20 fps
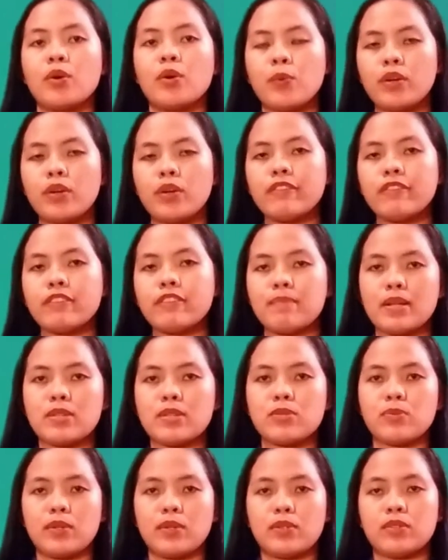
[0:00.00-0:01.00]
One of the
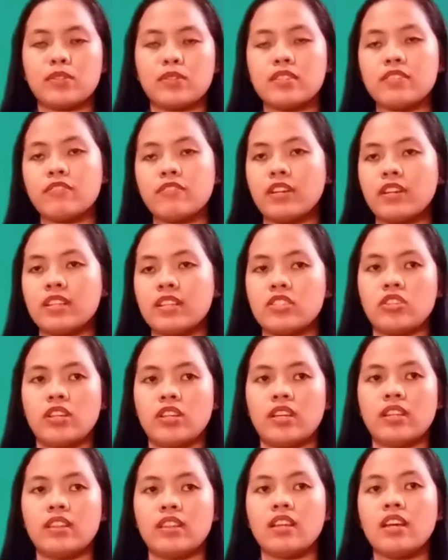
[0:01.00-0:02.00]
best ways to
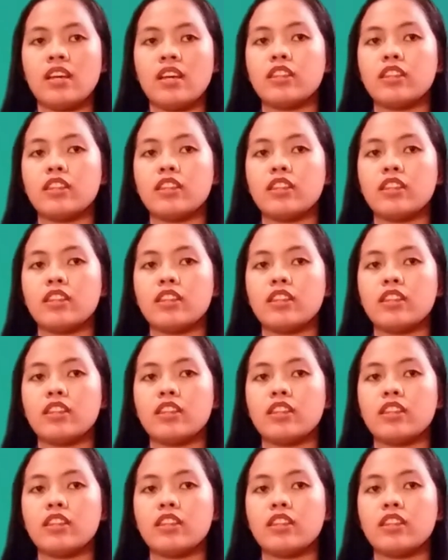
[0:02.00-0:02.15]
differentiate